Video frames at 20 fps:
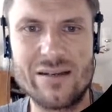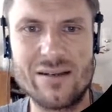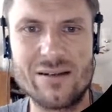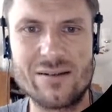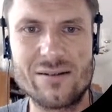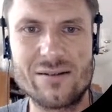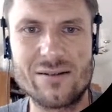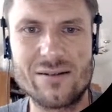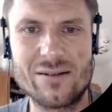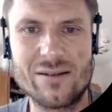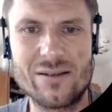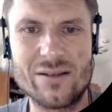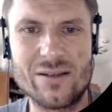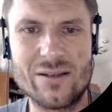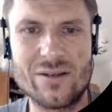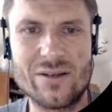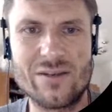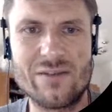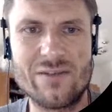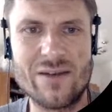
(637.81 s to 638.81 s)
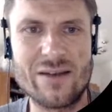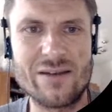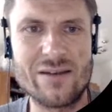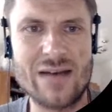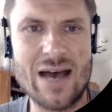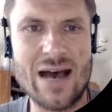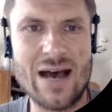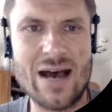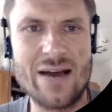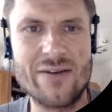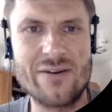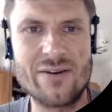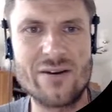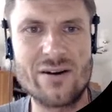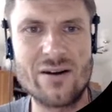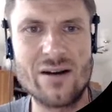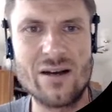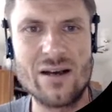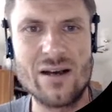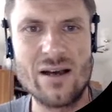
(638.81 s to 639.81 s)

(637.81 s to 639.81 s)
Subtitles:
You can find either